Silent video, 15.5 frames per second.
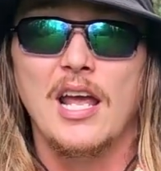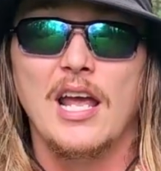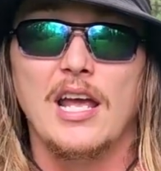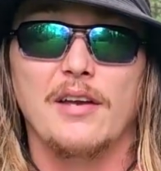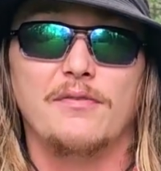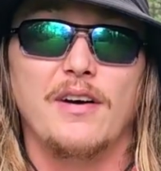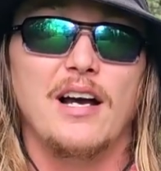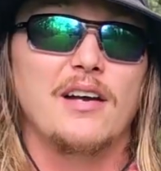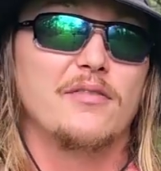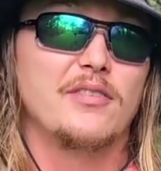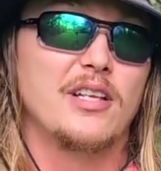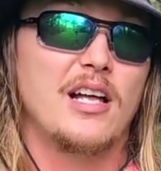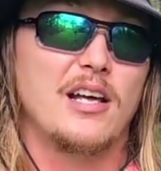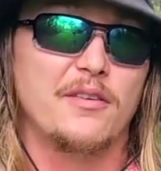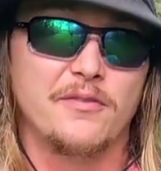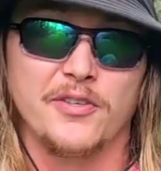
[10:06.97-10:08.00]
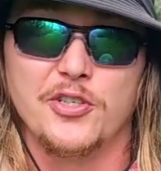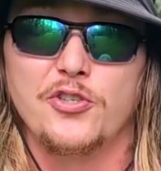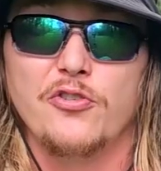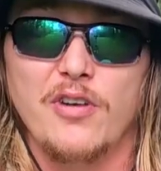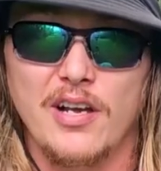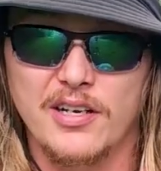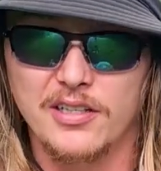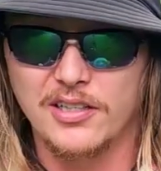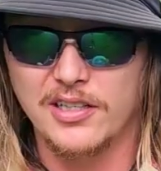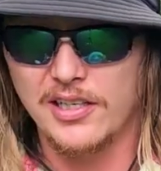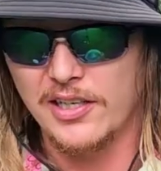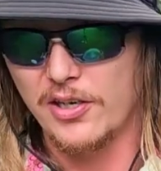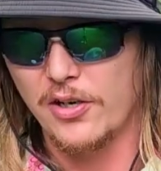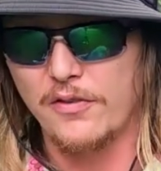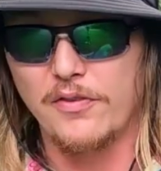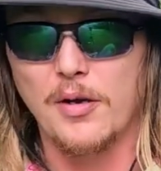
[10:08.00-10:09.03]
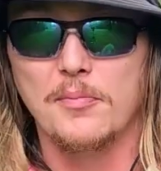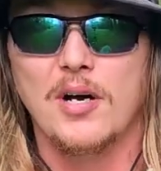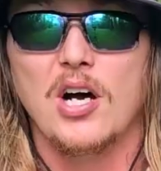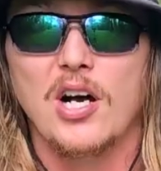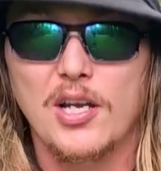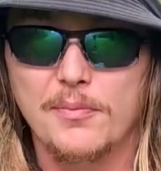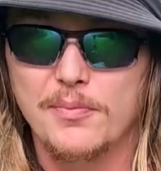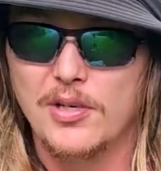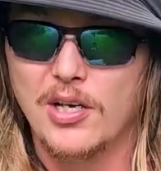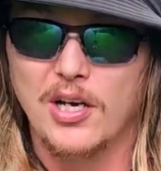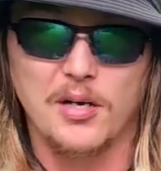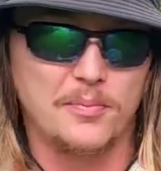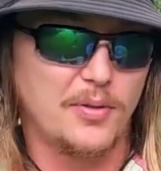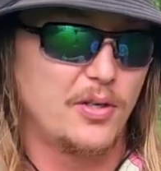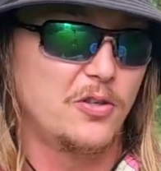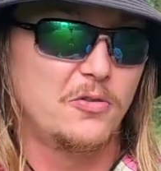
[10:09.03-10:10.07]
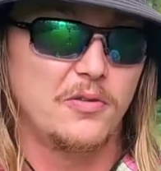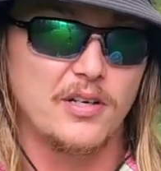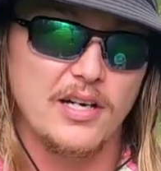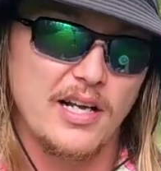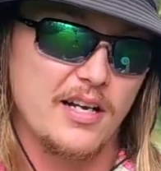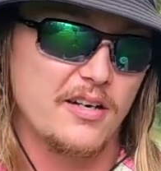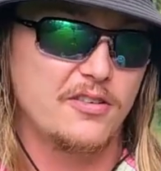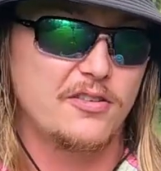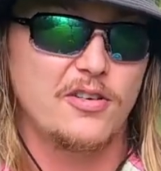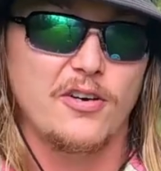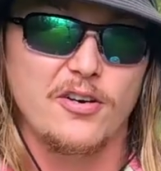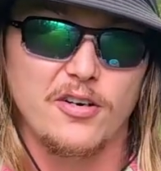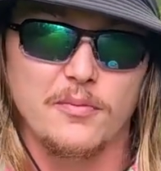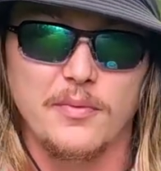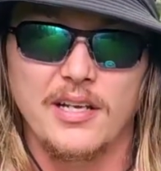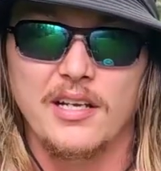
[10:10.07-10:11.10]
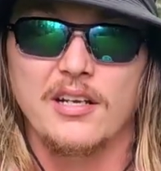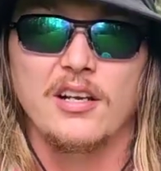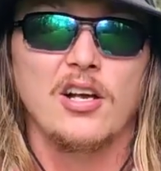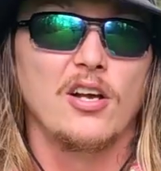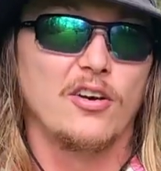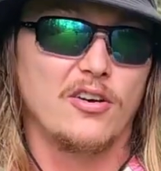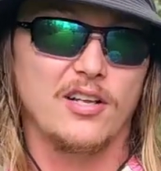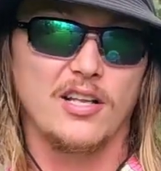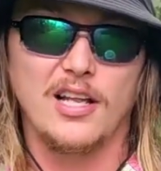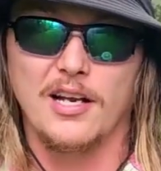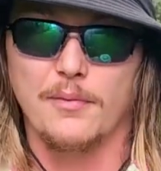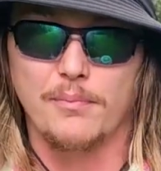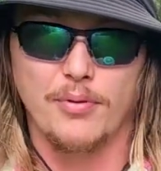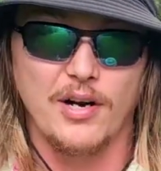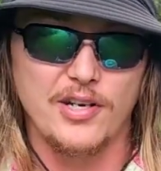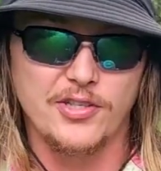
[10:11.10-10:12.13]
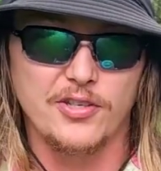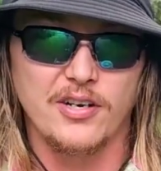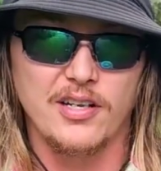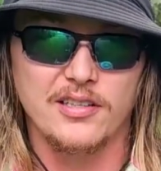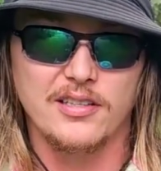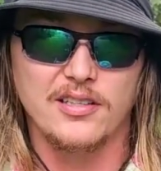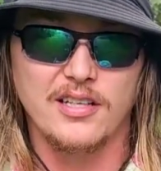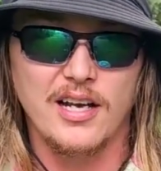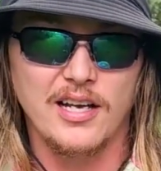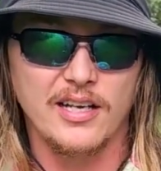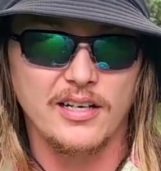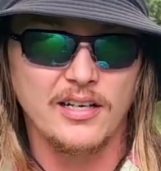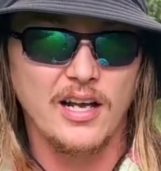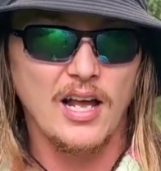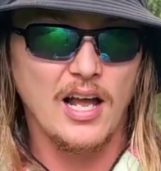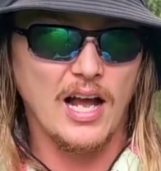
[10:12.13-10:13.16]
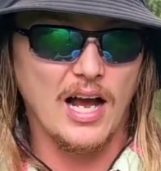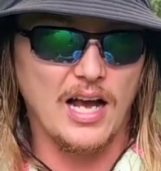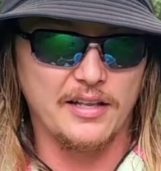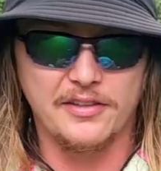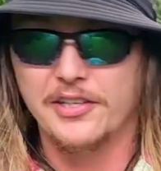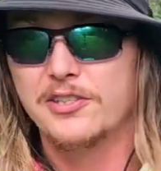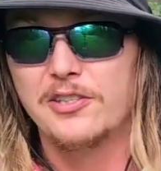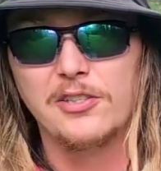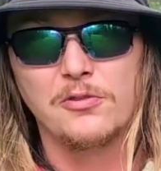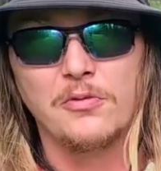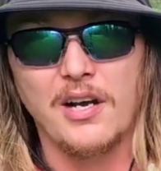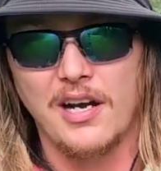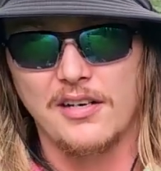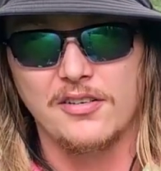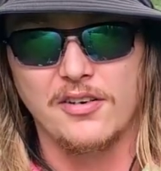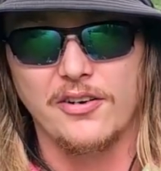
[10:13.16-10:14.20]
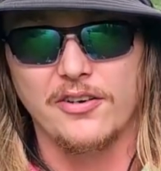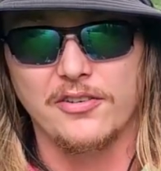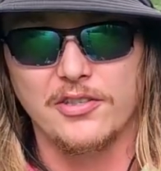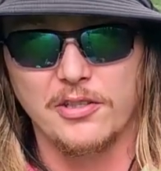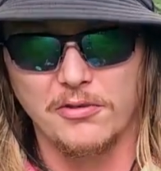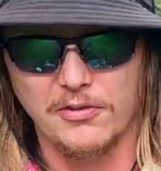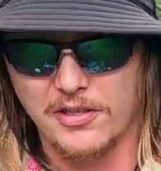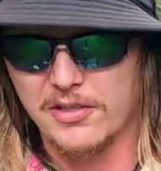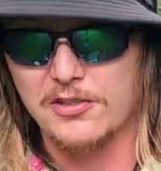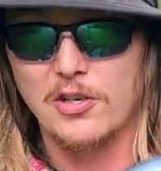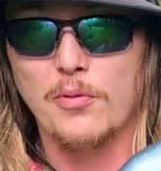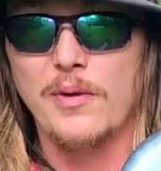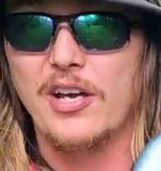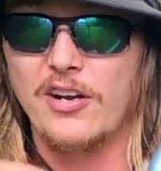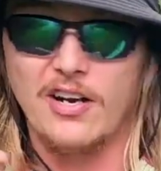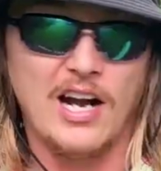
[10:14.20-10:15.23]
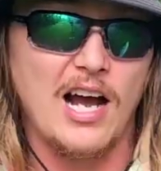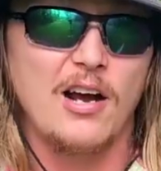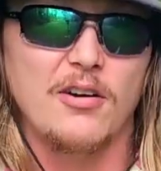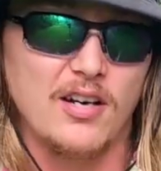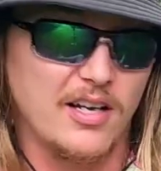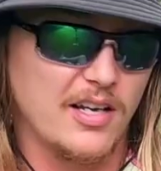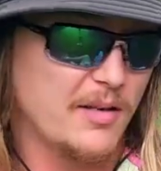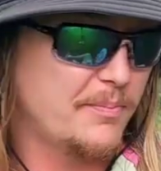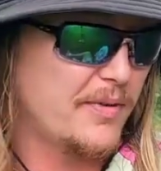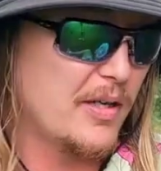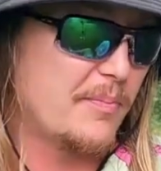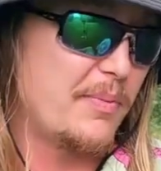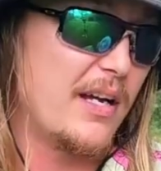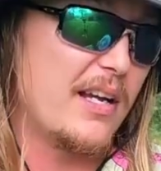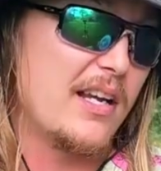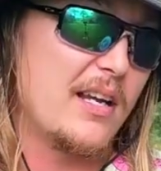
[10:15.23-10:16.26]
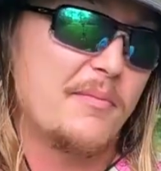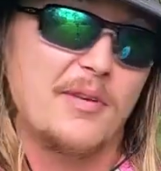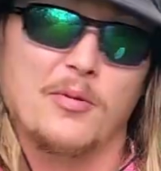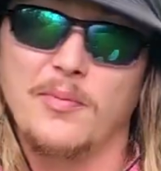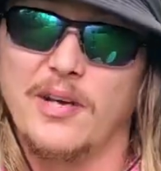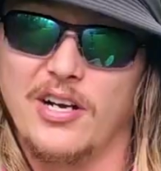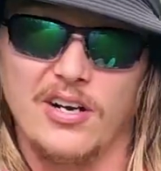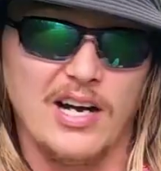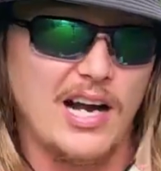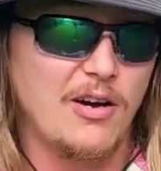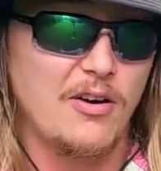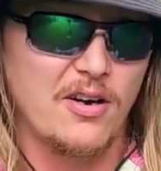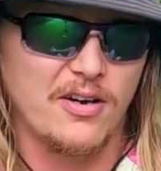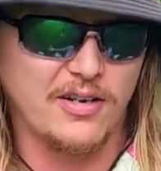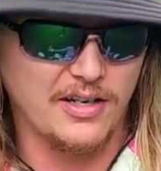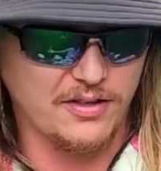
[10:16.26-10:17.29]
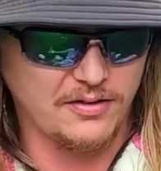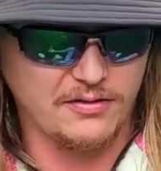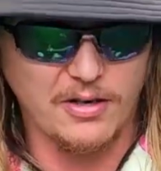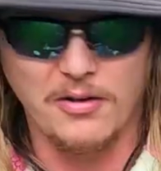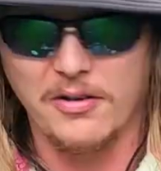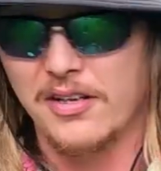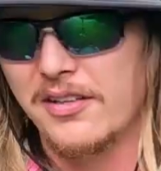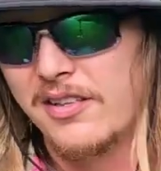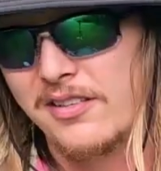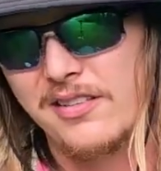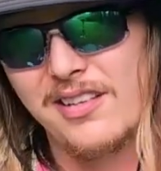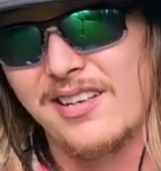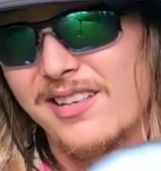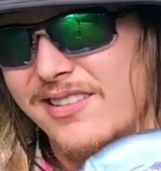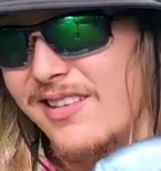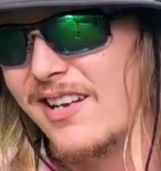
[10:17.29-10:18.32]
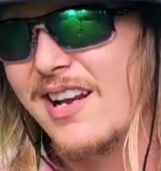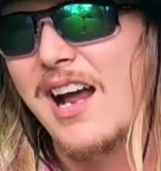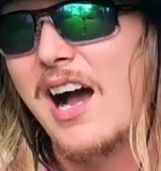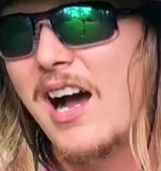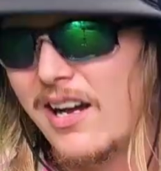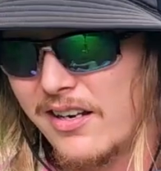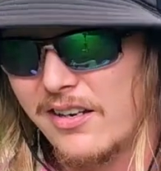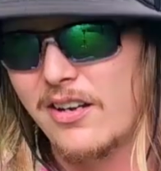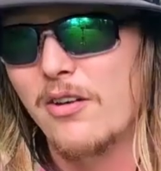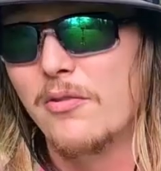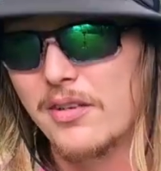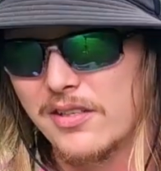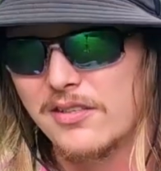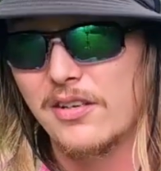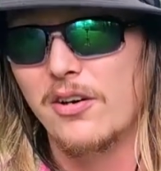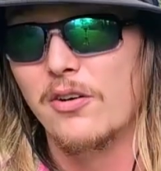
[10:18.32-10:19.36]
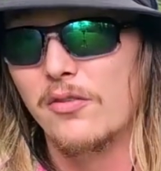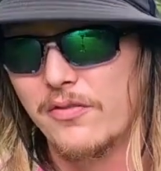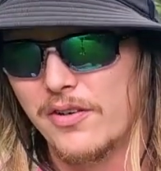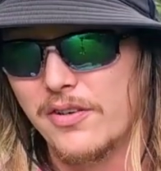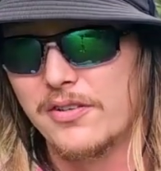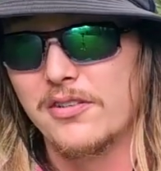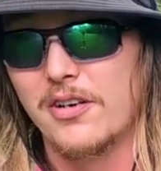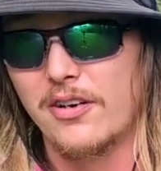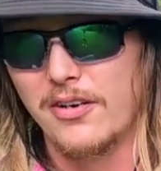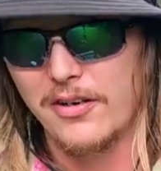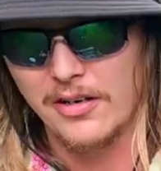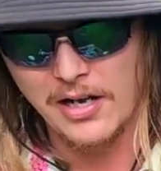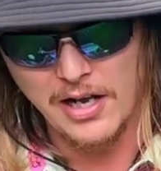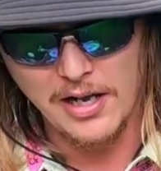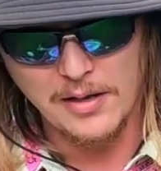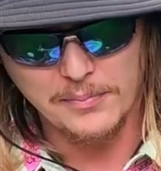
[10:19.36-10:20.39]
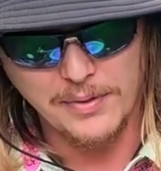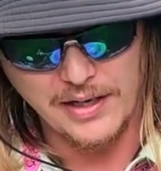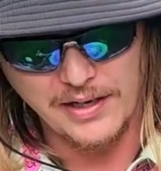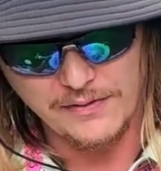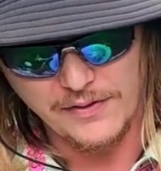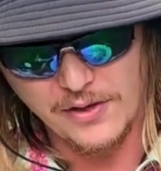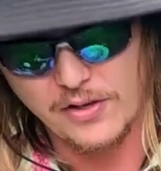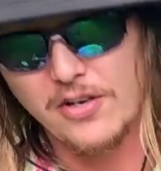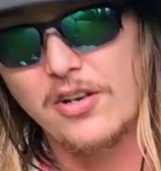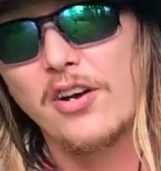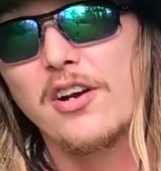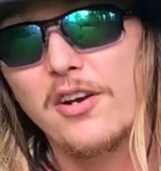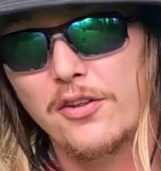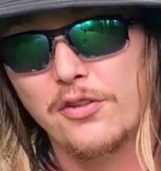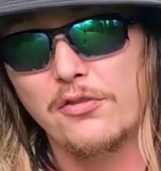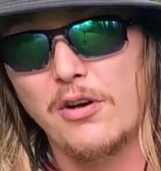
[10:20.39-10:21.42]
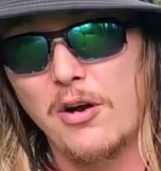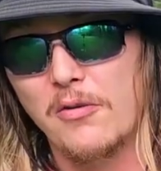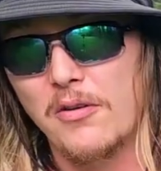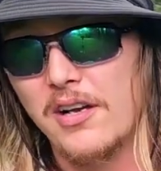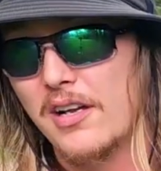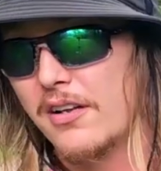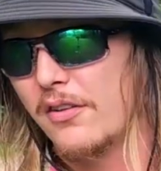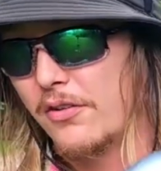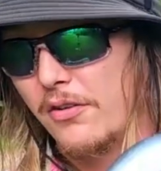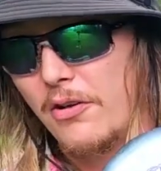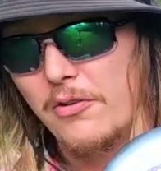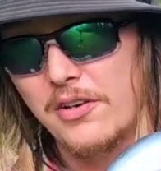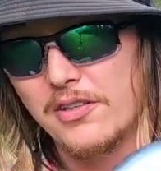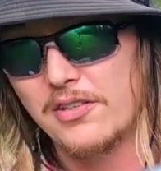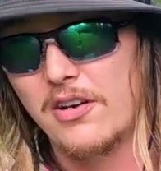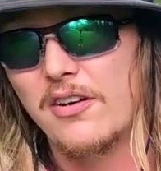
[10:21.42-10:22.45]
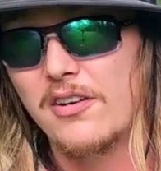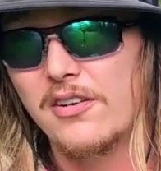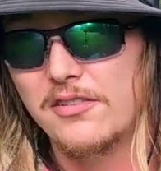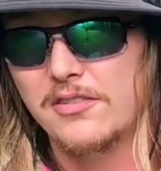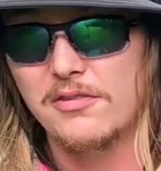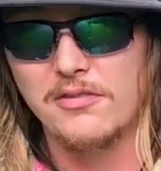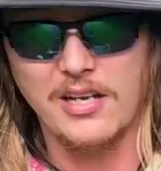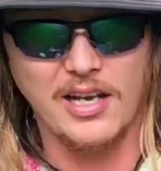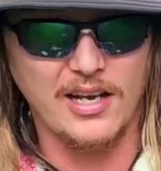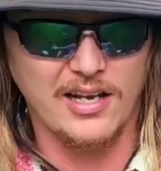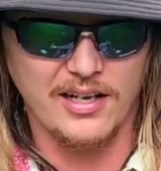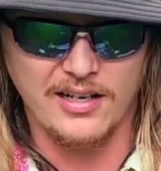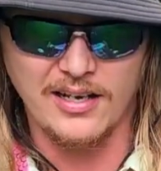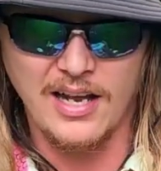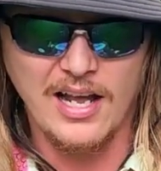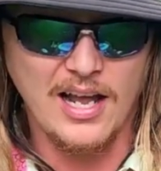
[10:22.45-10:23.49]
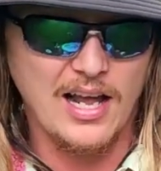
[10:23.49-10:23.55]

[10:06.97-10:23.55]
If I have a lot of adrenaline or if I'm hyped up, hole one at a tournament or a lot of pressure on the line, this is what I turn to, because no matter how hyped up I am, no matter how hard I throw it, this thing is not going to overturn. But if you're gonna throw it as hard as you can.